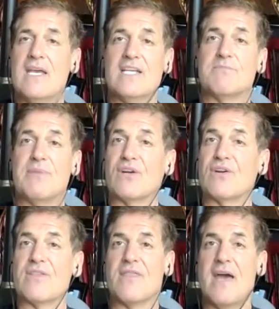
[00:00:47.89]
is bigger
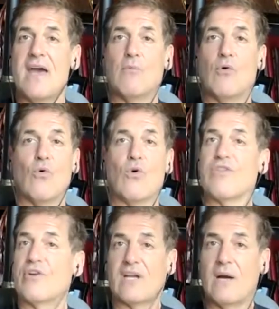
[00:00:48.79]
than them or
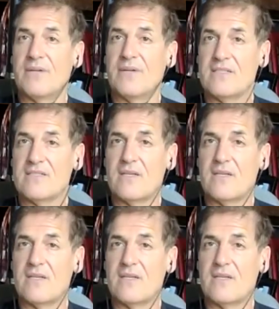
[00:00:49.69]
their companies,